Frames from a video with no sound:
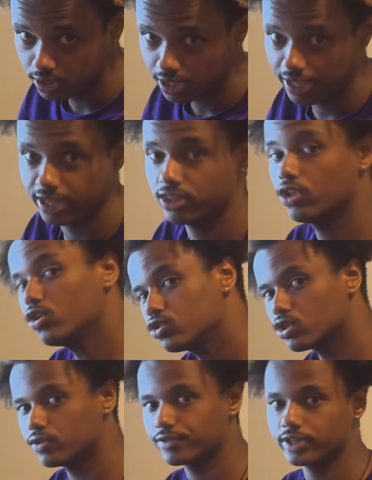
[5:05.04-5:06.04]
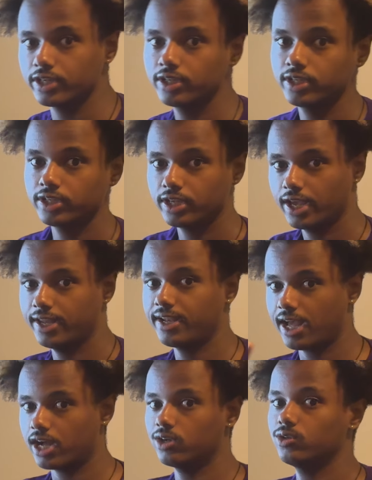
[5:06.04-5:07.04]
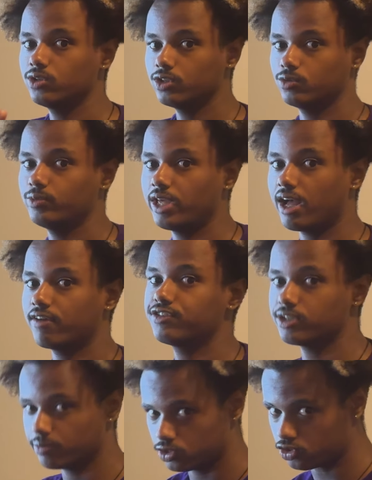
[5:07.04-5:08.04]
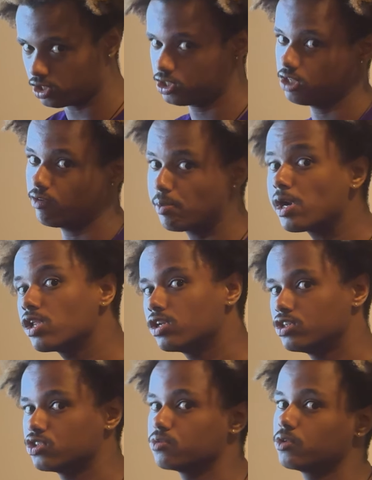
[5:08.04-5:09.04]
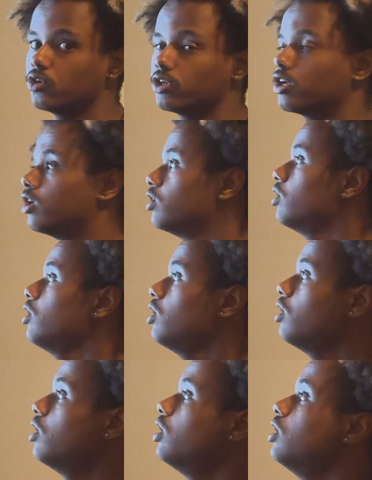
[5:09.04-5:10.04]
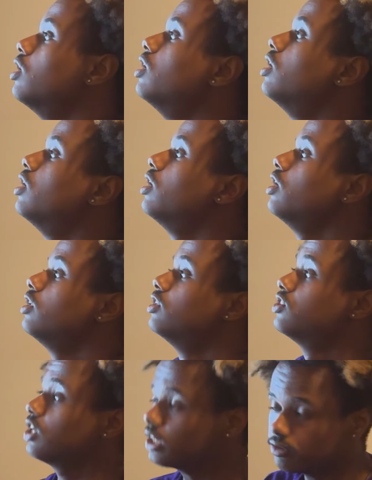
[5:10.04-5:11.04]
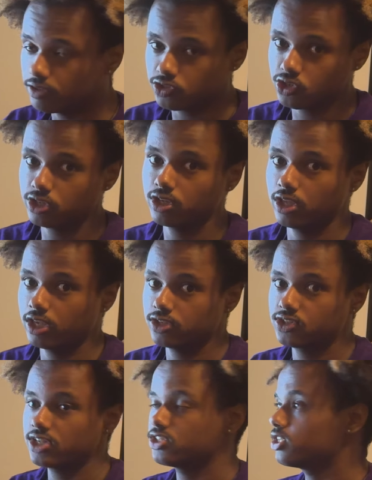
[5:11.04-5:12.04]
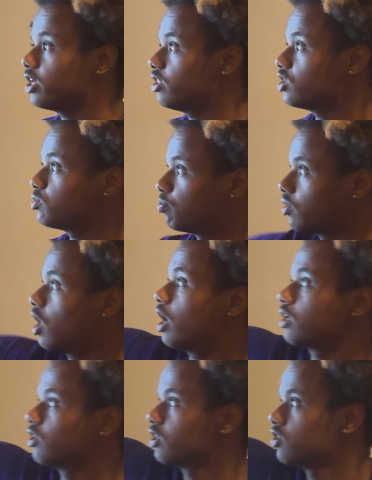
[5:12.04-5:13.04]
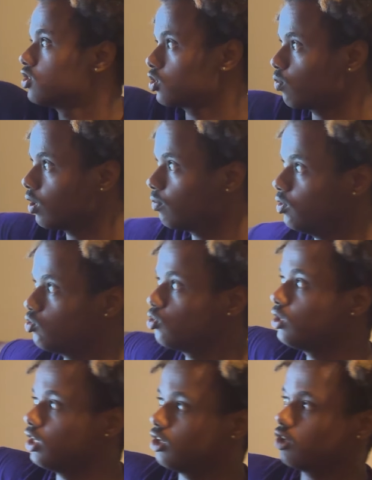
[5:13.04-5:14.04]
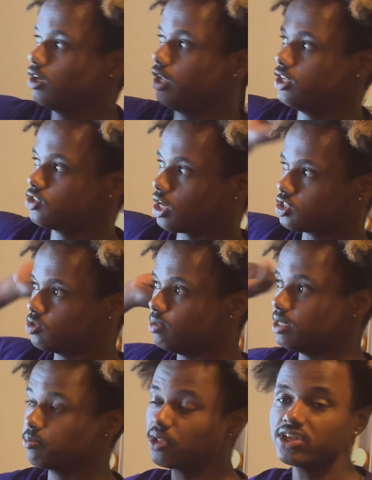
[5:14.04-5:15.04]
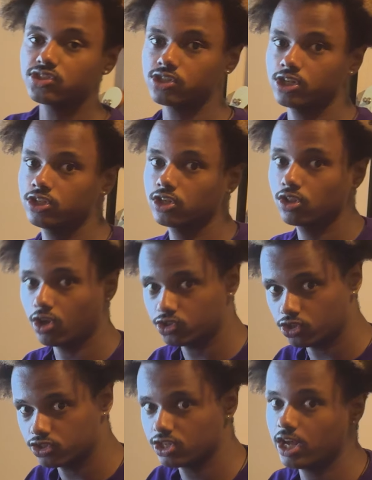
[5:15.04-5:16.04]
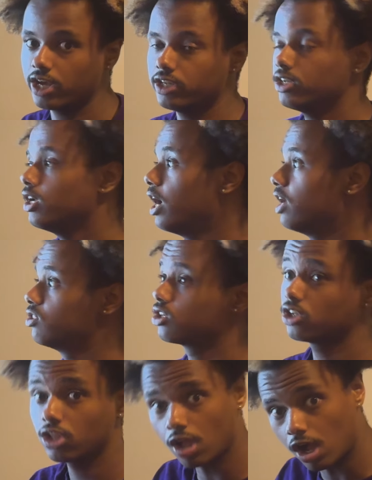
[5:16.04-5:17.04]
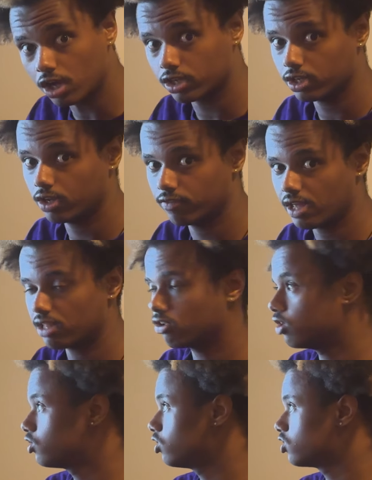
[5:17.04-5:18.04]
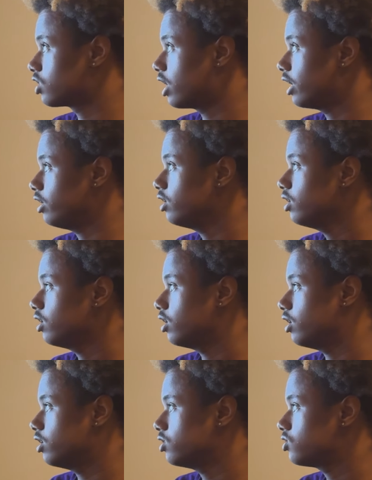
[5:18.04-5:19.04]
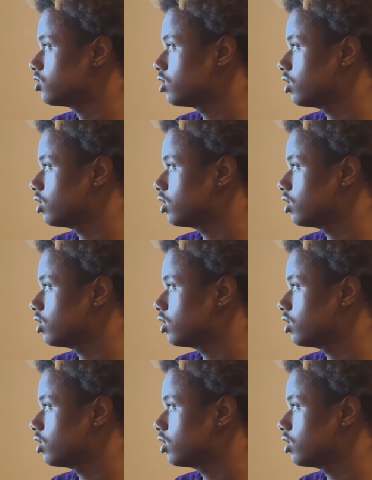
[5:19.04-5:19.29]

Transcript: hand those over, and now we have some instruction level parallelism going on. The second reason is, let's say this block, like this square we drew here, is actually being placed into a larger design, and the clock of that larger design is